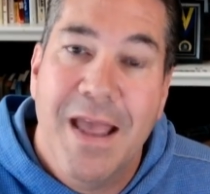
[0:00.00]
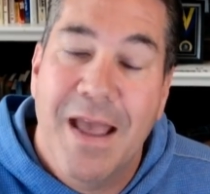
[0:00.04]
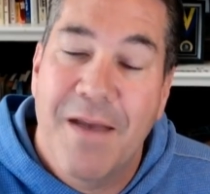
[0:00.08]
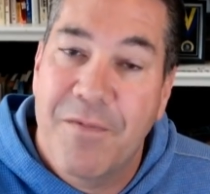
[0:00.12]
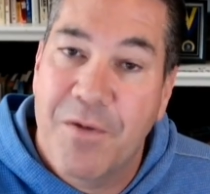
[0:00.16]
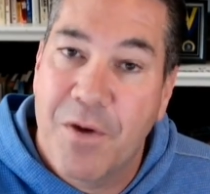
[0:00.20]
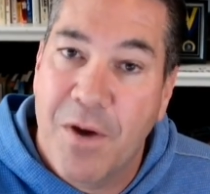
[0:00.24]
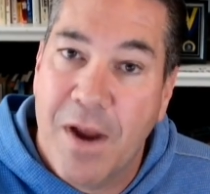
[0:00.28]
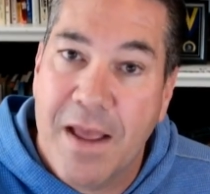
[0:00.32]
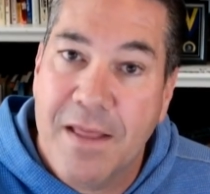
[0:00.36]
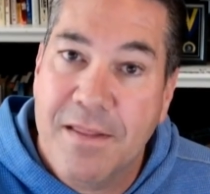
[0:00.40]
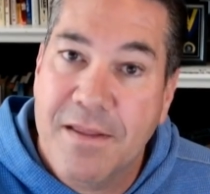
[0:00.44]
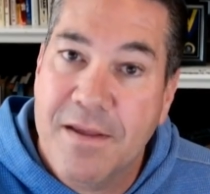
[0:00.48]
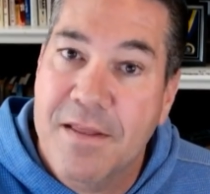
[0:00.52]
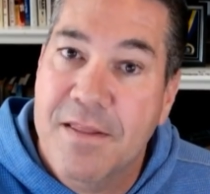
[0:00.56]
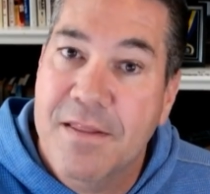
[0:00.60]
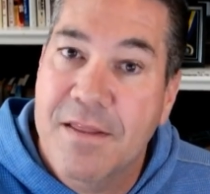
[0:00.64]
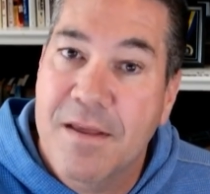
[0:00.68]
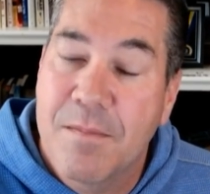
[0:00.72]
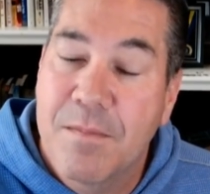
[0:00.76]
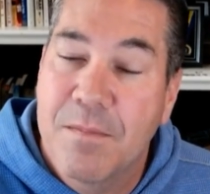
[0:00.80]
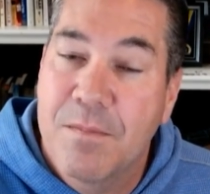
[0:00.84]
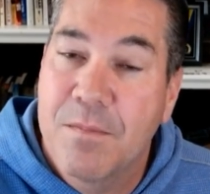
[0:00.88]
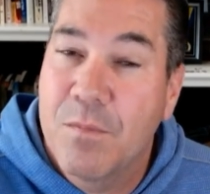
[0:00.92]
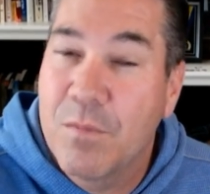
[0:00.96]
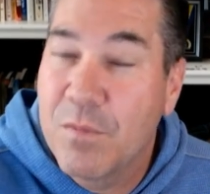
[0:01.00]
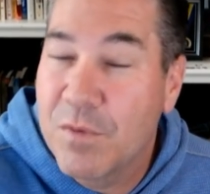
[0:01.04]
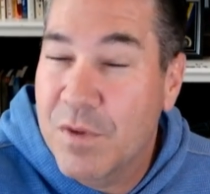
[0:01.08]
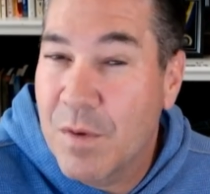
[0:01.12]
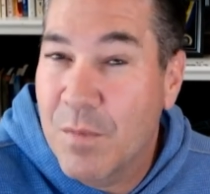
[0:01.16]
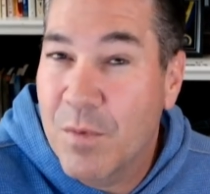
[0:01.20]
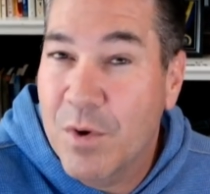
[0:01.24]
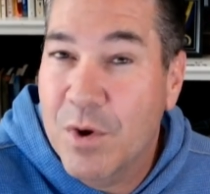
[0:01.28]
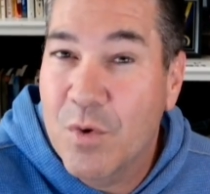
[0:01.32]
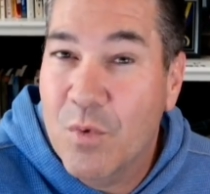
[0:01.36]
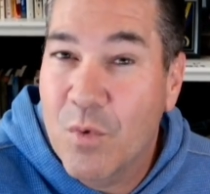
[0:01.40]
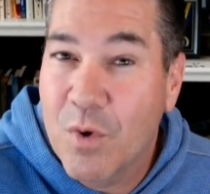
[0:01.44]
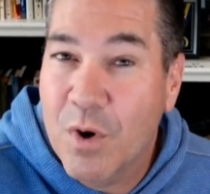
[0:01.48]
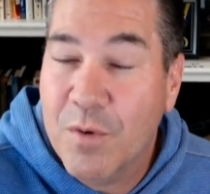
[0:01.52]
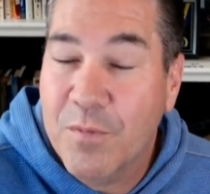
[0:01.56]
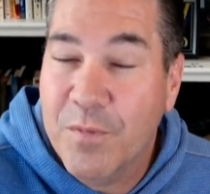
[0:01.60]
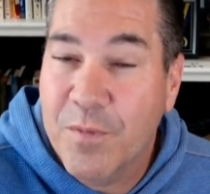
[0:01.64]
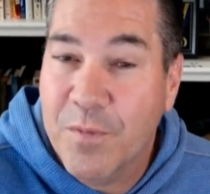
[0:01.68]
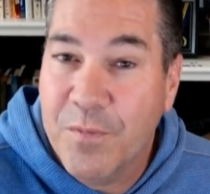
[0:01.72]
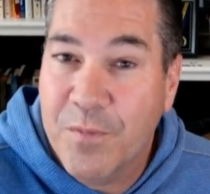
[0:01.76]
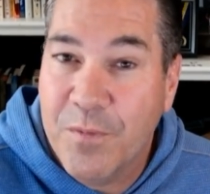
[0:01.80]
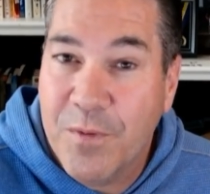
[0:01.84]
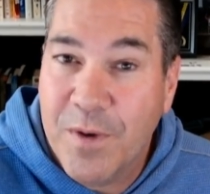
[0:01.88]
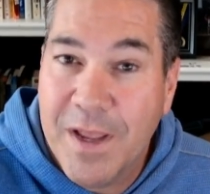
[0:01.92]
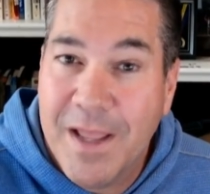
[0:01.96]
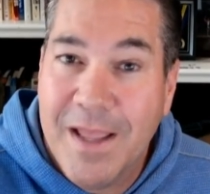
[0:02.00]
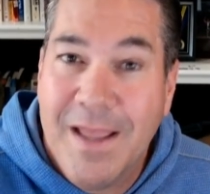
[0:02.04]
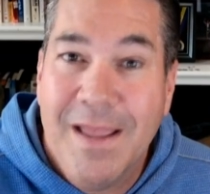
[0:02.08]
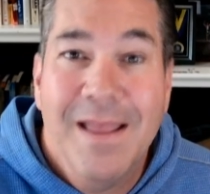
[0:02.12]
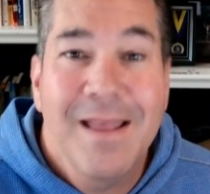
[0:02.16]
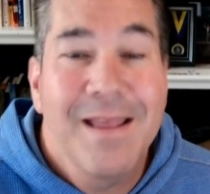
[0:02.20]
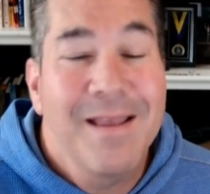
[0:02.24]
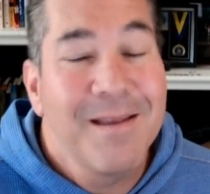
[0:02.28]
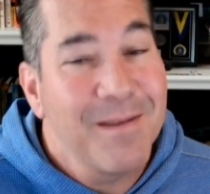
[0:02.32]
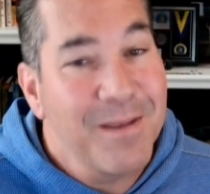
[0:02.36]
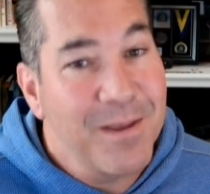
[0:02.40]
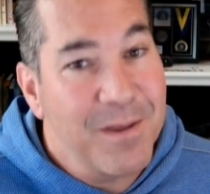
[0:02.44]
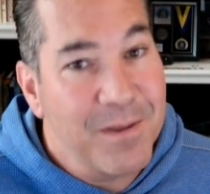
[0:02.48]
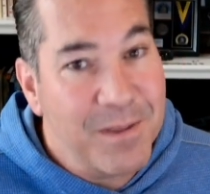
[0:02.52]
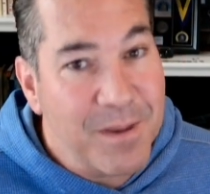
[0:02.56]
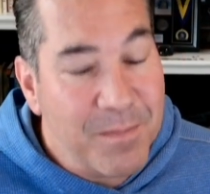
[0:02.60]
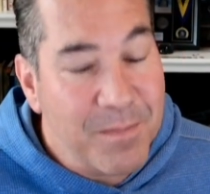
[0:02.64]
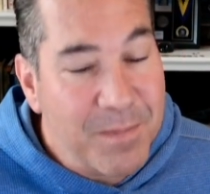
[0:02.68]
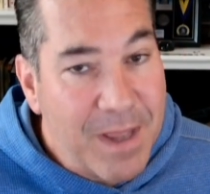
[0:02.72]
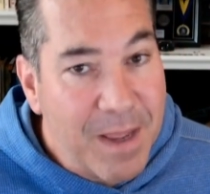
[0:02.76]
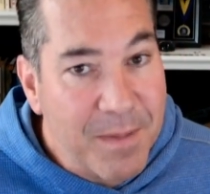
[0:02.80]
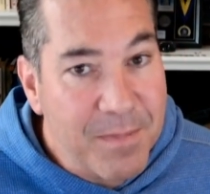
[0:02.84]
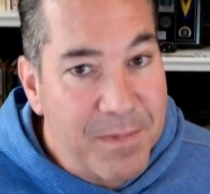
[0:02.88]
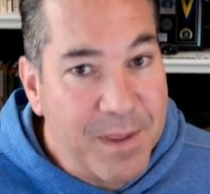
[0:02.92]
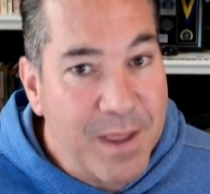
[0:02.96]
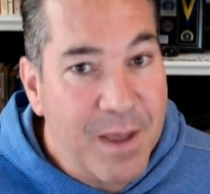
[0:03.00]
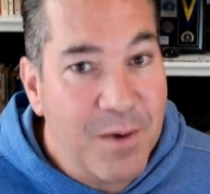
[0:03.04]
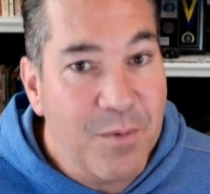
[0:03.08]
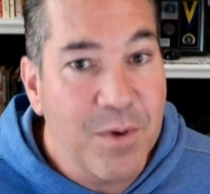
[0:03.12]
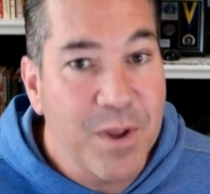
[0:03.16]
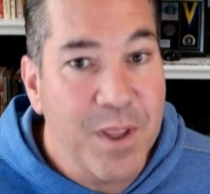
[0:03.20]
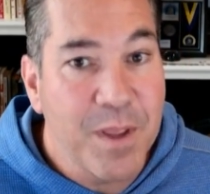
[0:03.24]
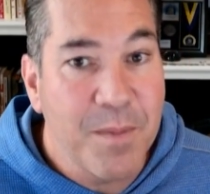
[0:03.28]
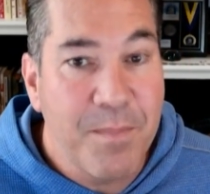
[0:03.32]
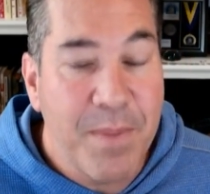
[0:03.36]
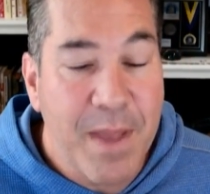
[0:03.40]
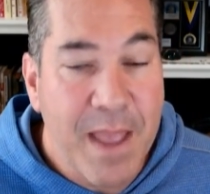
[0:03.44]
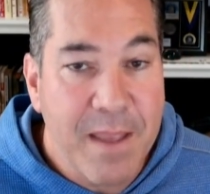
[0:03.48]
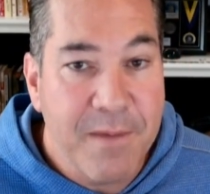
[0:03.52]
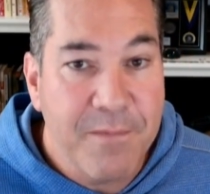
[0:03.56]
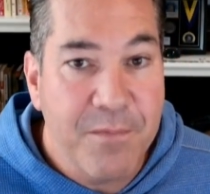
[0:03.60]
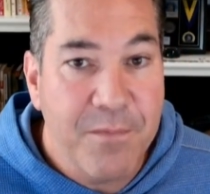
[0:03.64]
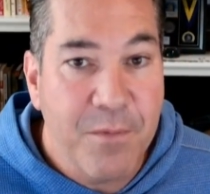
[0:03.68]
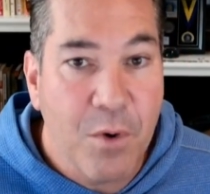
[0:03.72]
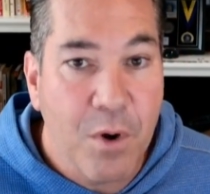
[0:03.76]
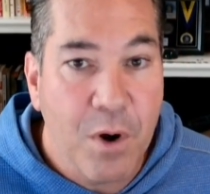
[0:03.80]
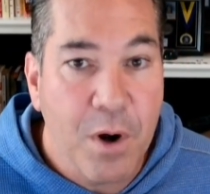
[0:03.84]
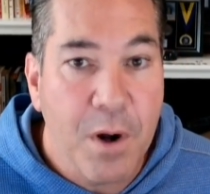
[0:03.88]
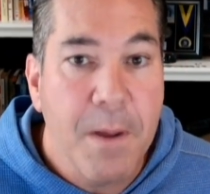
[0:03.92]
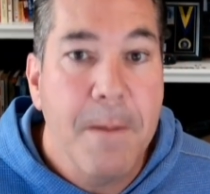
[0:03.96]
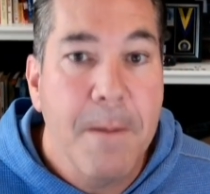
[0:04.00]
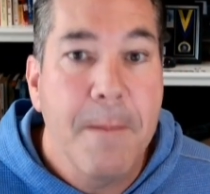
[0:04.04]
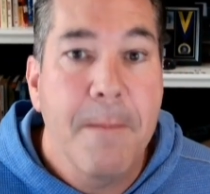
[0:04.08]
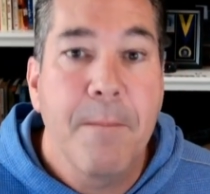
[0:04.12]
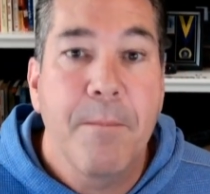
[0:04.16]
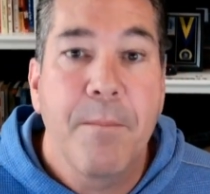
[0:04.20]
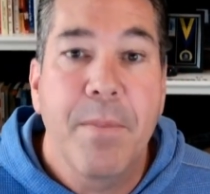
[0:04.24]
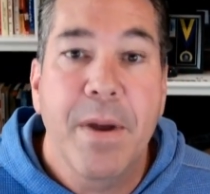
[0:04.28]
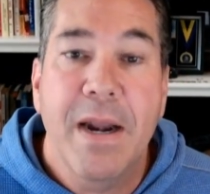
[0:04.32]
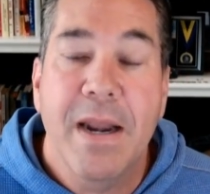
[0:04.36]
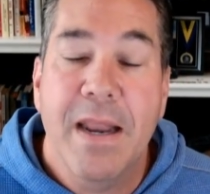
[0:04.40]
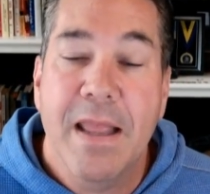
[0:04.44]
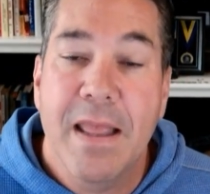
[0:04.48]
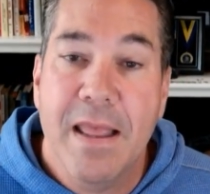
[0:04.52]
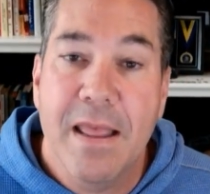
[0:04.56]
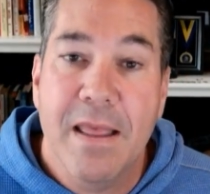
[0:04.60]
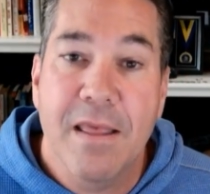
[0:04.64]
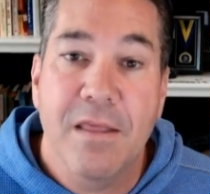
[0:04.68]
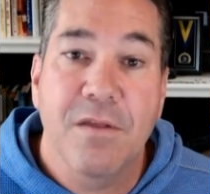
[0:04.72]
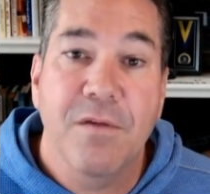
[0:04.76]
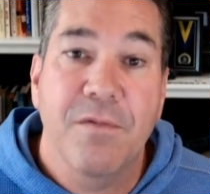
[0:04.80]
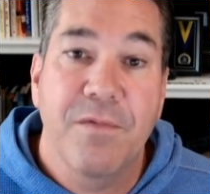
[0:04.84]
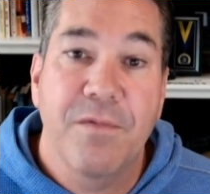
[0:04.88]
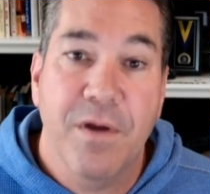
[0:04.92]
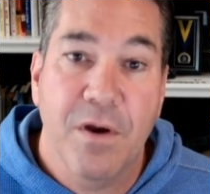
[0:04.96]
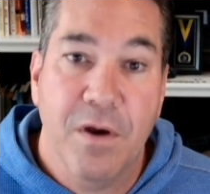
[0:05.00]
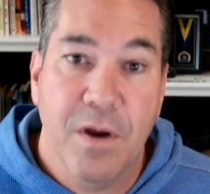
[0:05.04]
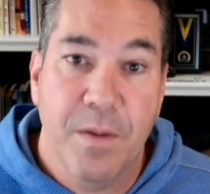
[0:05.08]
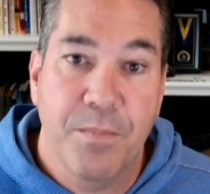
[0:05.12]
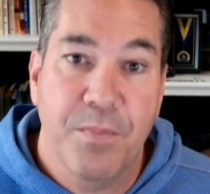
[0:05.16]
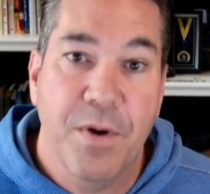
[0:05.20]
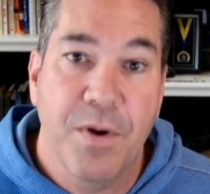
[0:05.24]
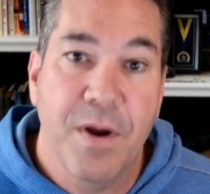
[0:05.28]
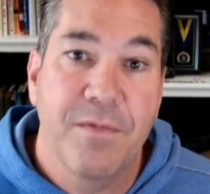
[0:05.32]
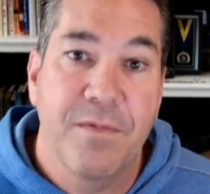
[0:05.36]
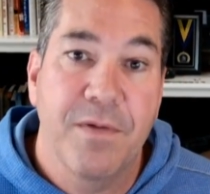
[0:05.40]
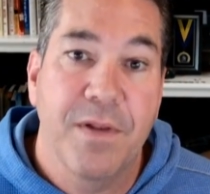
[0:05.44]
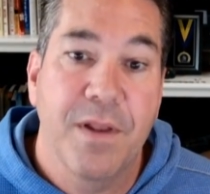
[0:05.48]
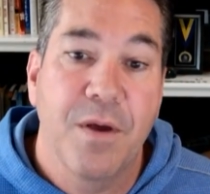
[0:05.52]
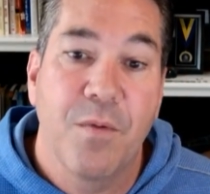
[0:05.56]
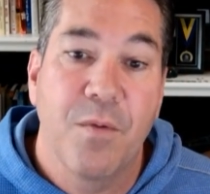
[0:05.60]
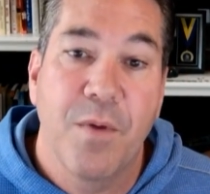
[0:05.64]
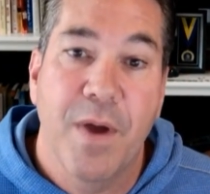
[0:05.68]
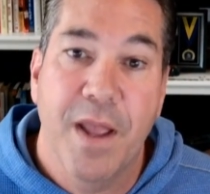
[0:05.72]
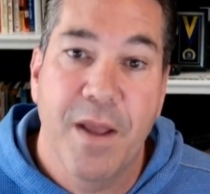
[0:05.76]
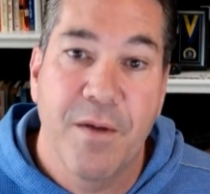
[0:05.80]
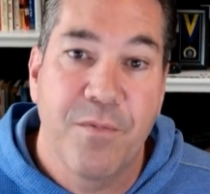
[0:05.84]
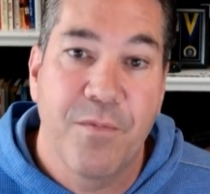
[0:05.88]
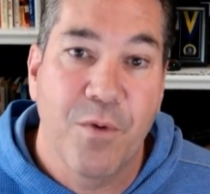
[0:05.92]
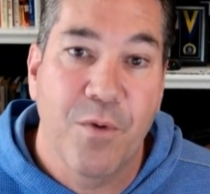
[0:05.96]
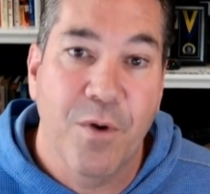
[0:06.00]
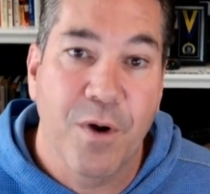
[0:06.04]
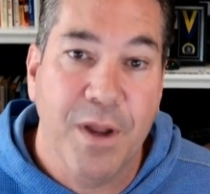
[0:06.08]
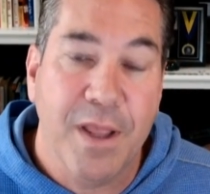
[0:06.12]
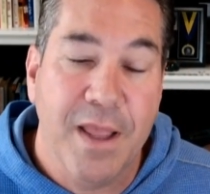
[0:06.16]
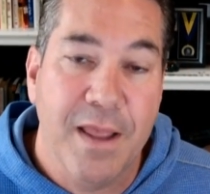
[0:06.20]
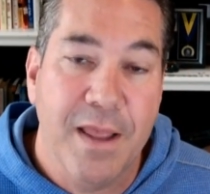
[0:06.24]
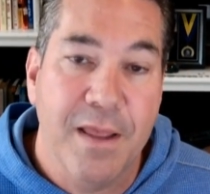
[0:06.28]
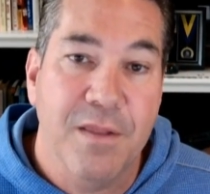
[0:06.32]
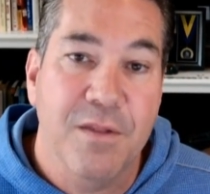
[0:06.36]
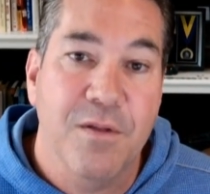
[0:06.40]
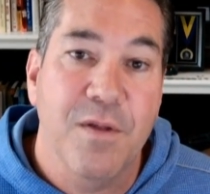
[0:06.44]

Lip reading: If you're asking someone to work for free, you sometimes get what you pay for, but it is a very prevalent way of working.